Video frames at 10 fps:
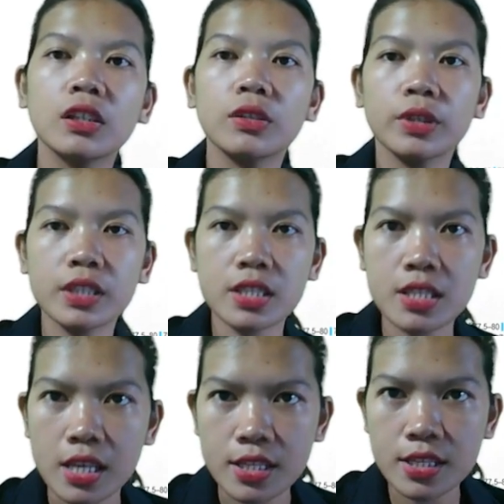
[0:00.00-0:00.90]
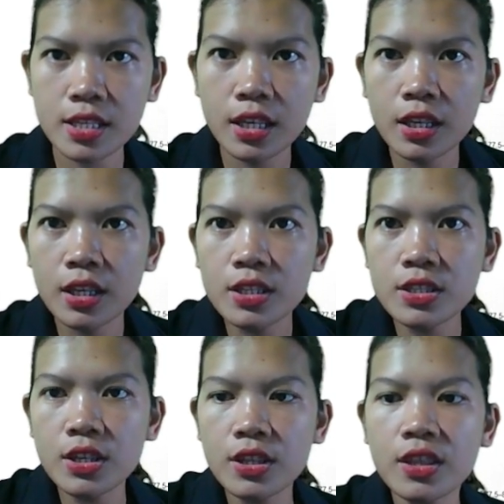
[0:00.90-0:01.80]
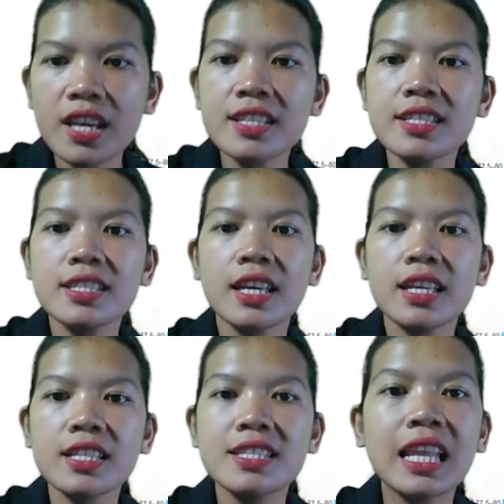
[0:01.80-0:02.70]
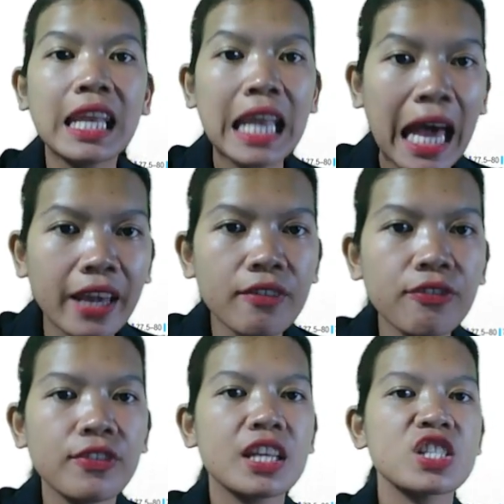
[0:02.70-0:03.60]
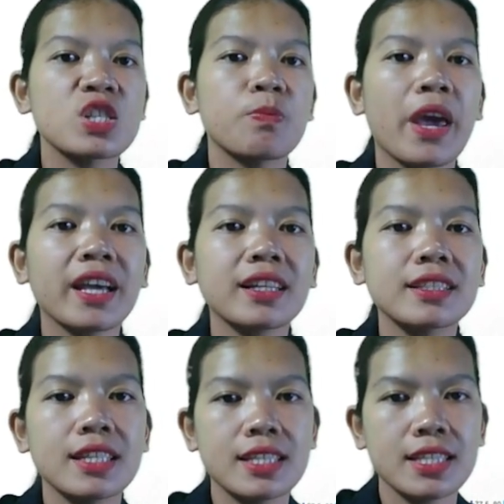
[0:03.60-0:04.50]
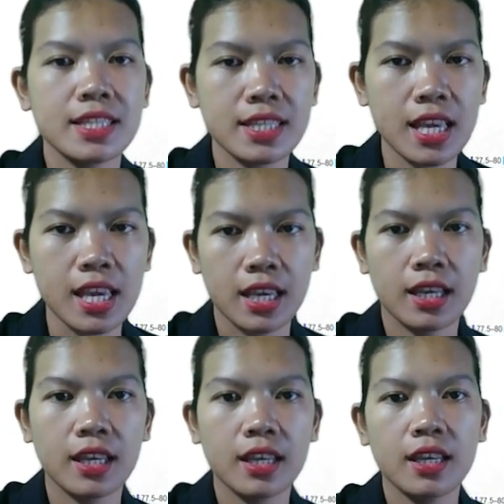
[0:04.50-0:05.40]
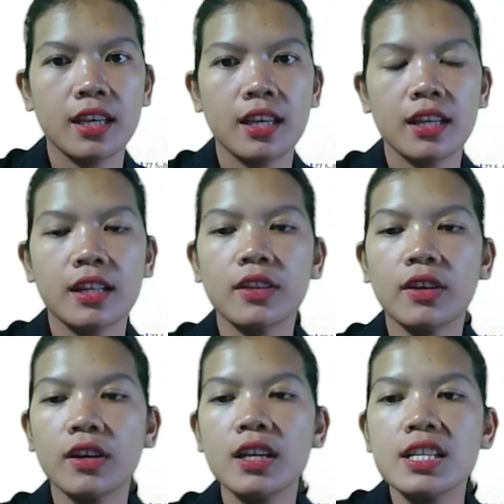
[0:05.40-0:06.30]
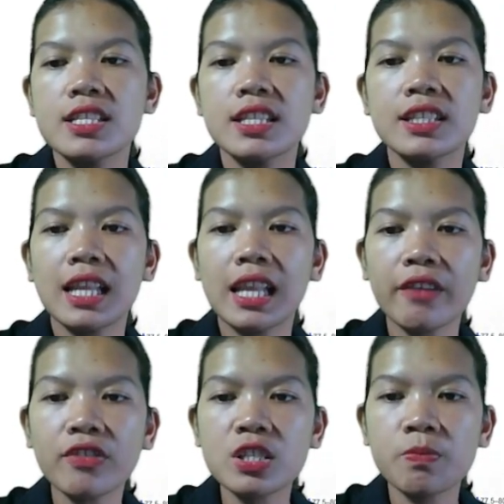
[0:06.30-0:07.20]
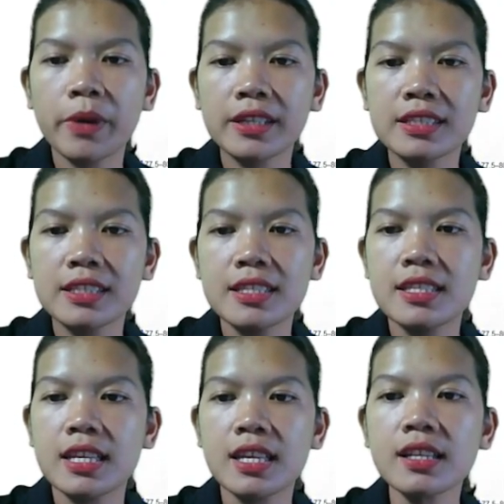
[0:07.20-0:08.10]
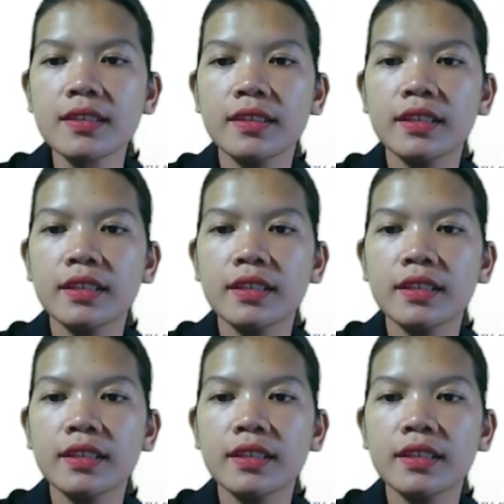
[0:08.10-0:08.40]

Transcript: what is this? So this is the life expectancy. No? So the life expectancy